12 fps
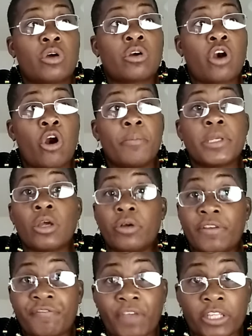you'll
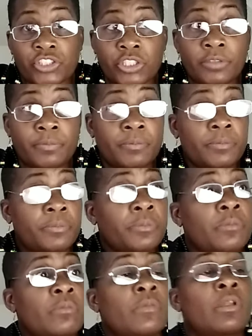get familiar with that
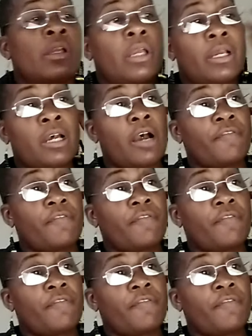symbol.